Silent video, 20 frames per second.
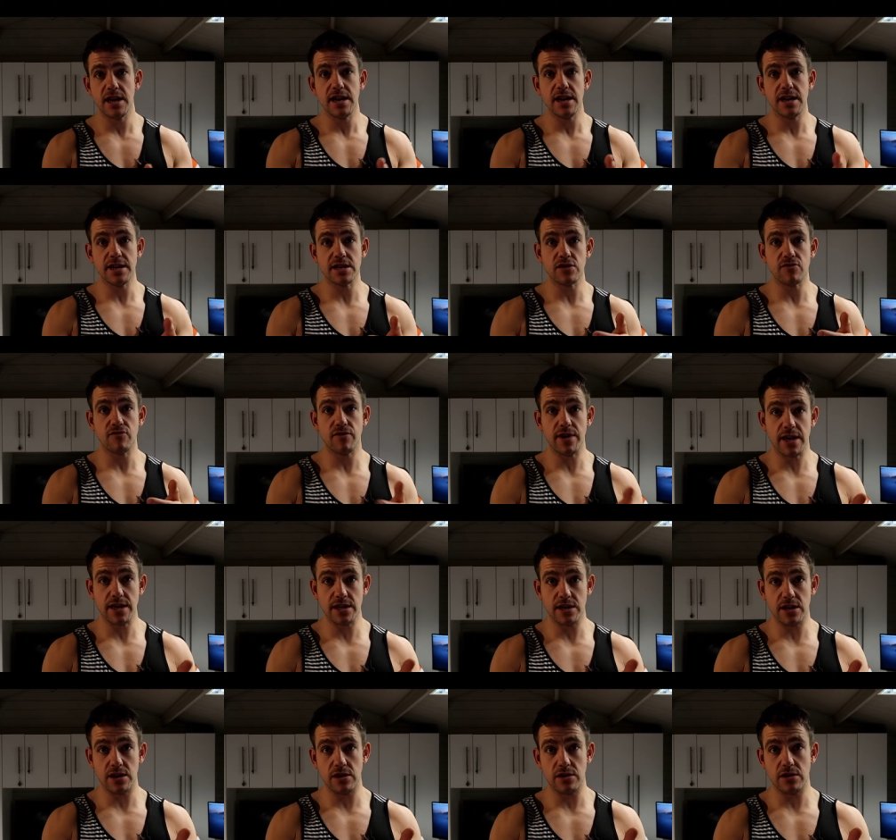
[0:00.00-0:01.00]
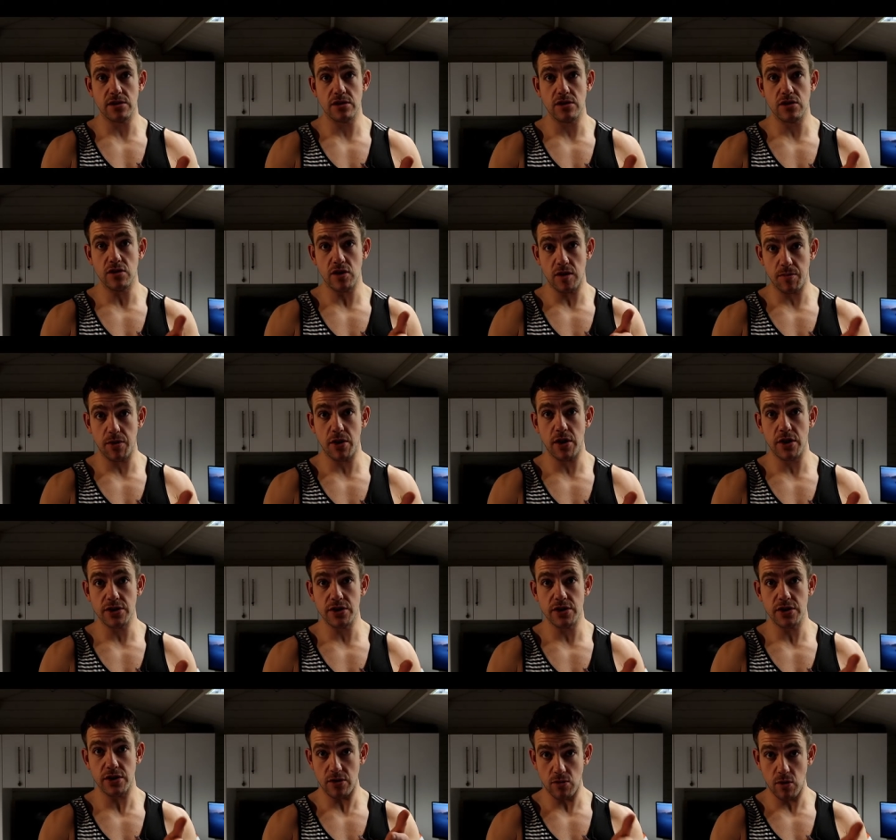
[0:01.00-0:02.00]
It's the reason you're the
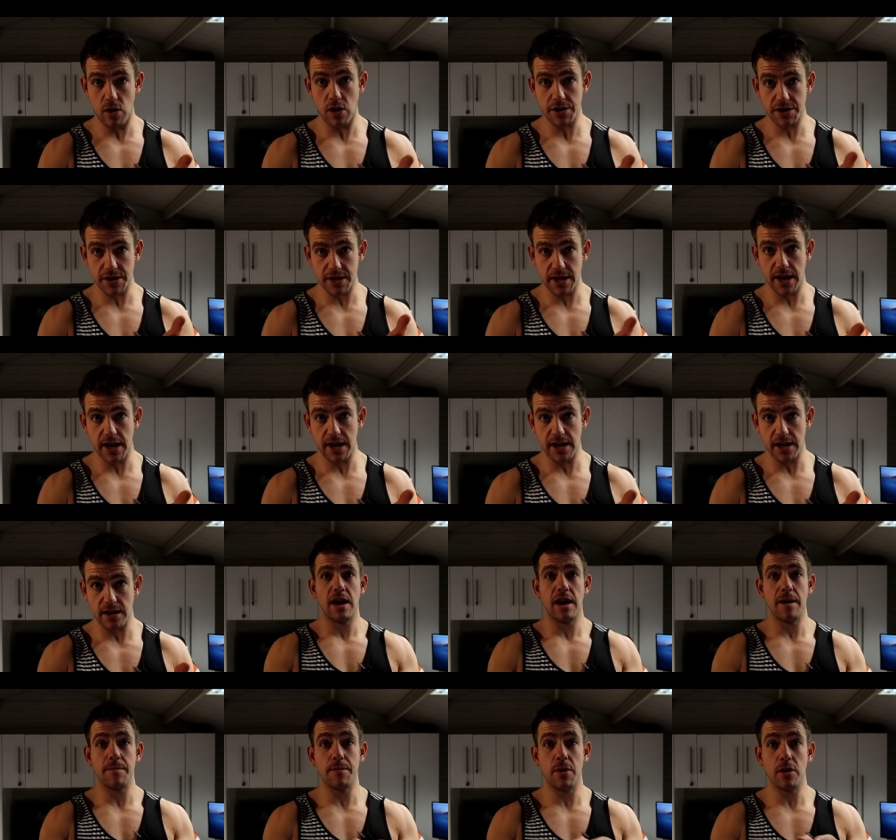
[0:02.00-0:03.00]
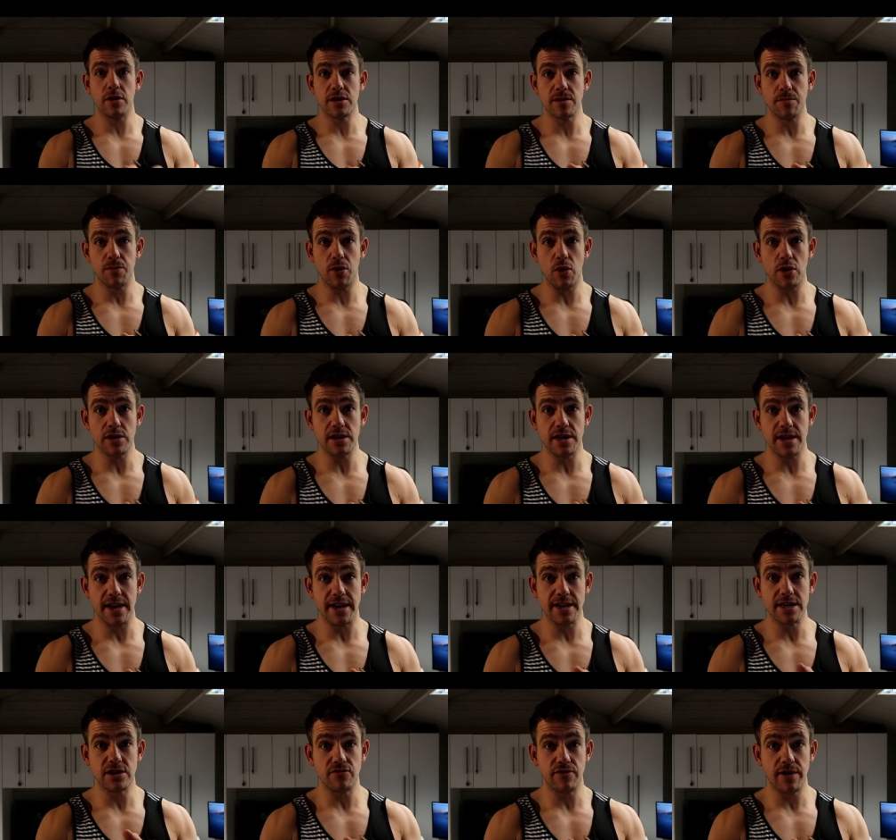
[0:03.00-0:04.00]
person you are today. And most importantly,
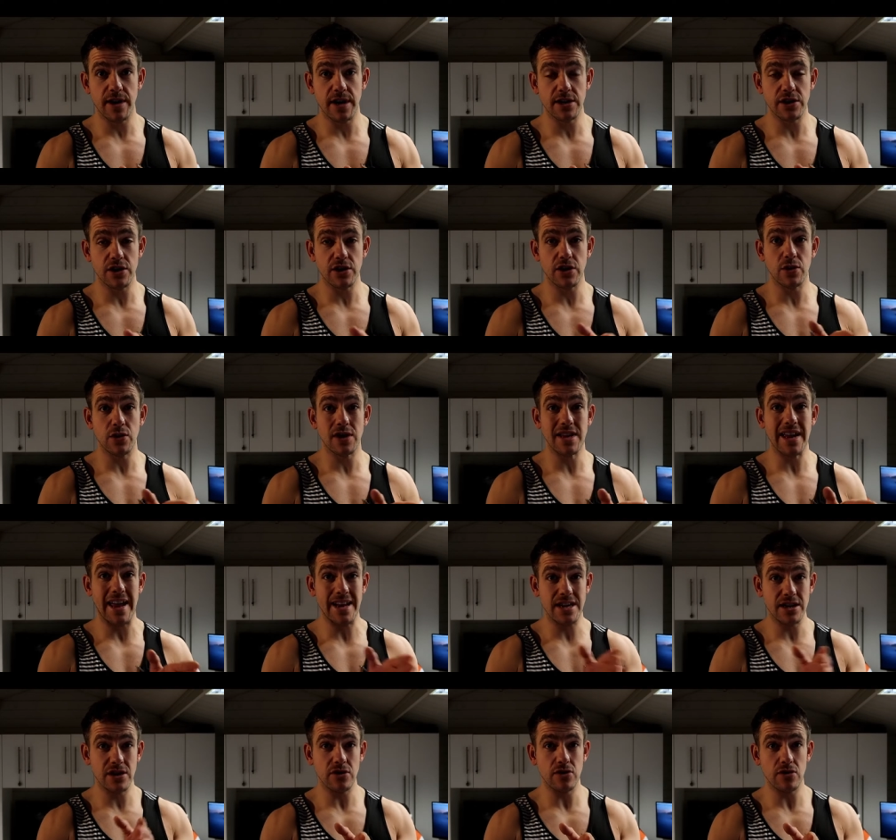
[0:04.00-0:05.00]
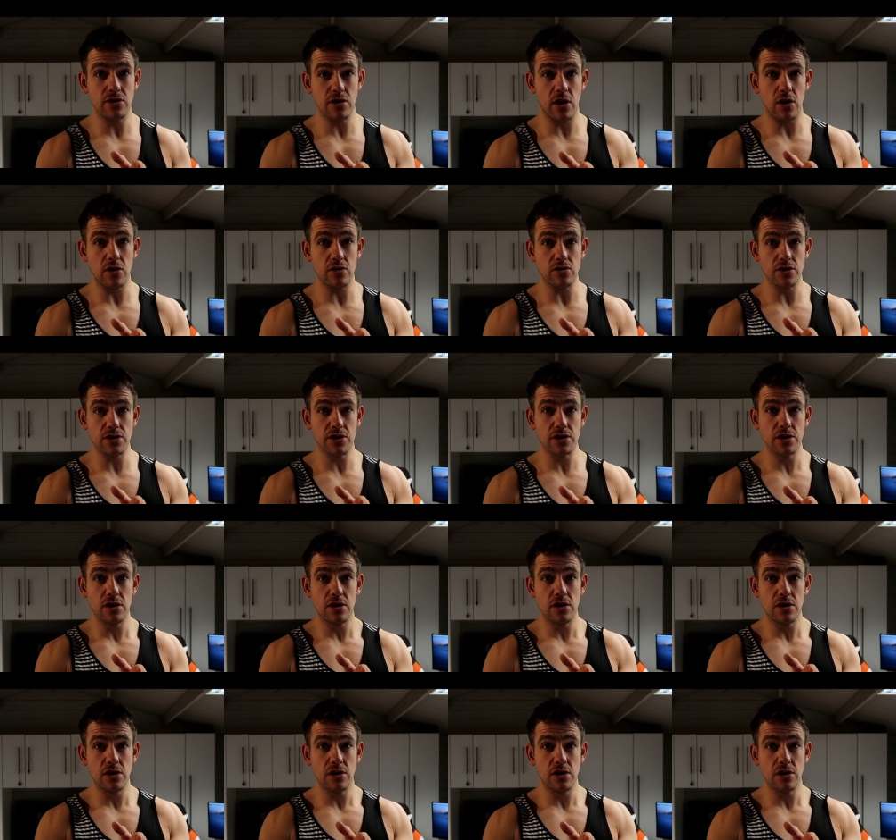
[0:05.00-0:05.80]
it's the reason you get to your goals